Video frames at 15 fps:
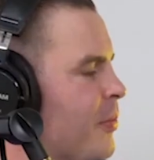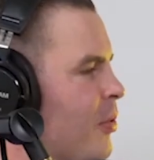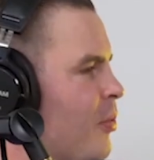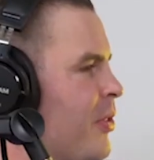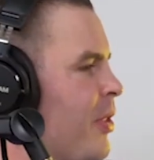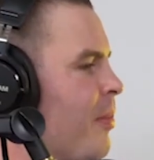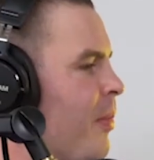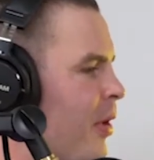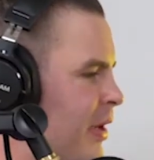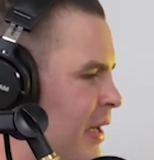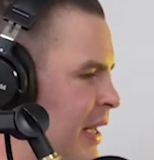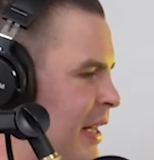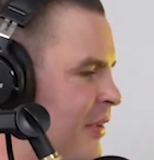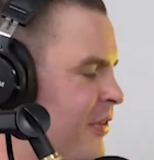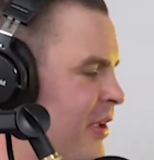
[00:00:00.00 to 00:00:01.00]
true, but when the
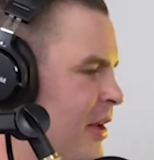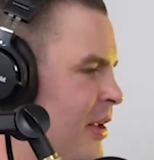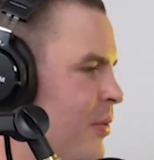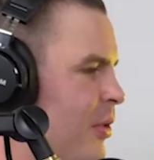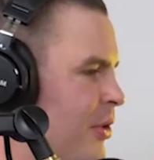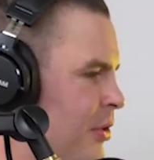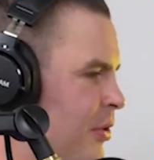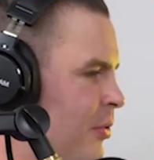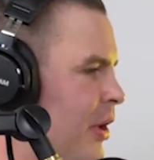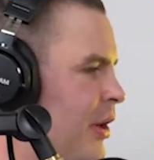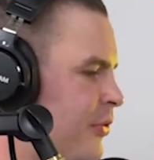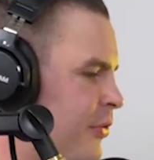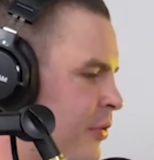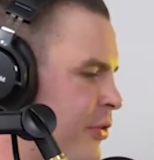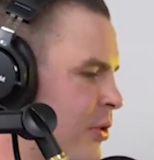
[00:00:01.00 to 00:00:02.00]
marketing's hitting what you're
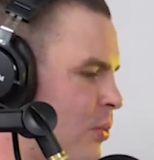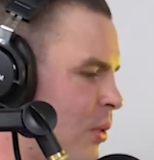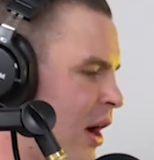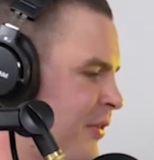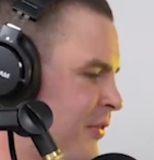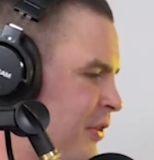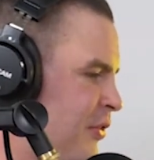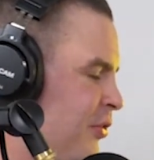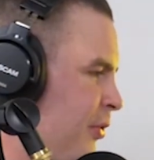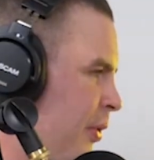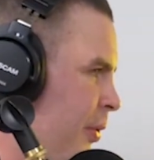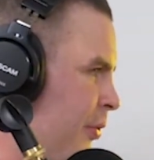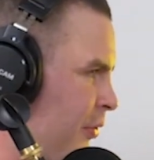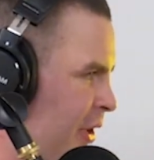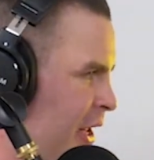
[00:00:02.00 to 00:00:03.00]
like, so if you're watching
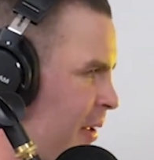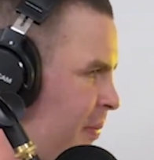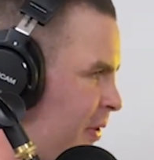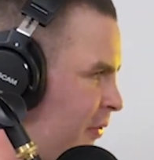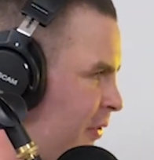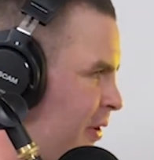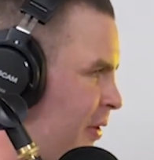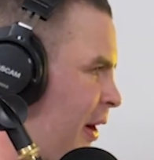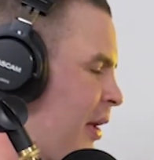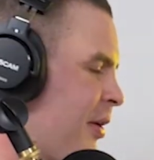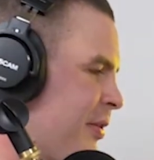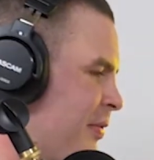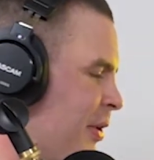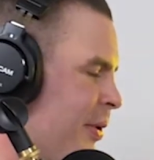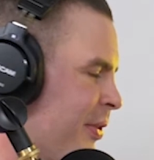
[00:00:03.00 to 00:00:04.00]
shows on ABC,
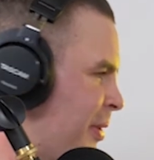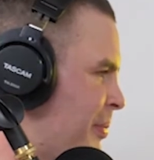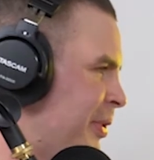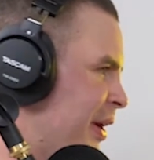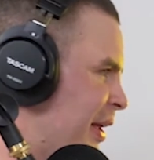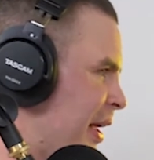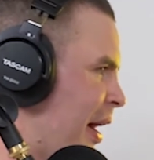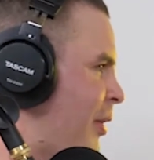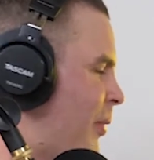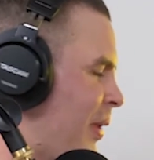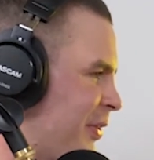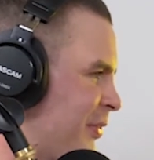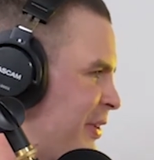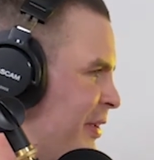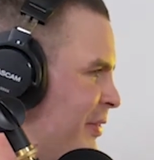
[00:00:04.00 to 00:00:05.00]
I don't even know what they play. I
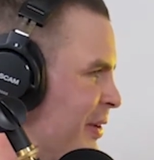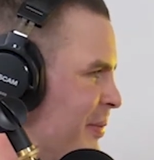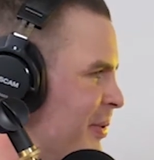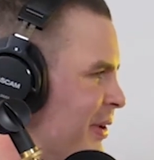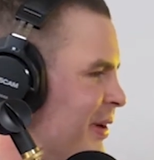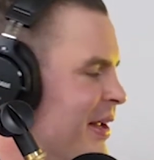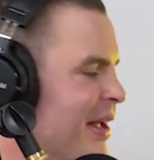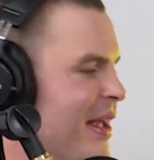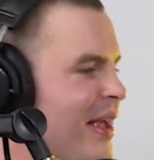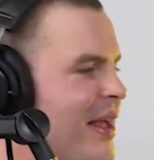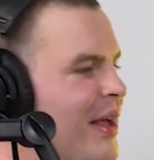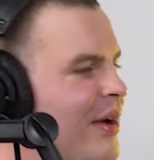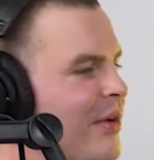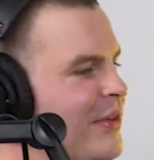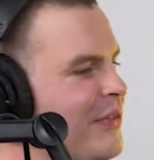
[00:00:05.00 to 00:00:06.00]
don't watch TV, but
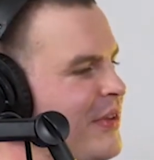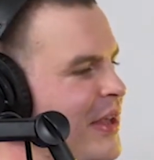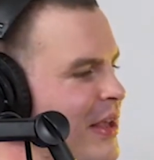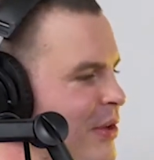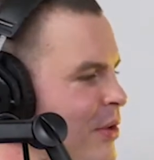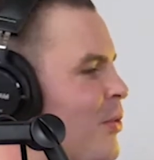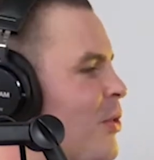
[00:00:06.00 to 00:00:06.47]
let's say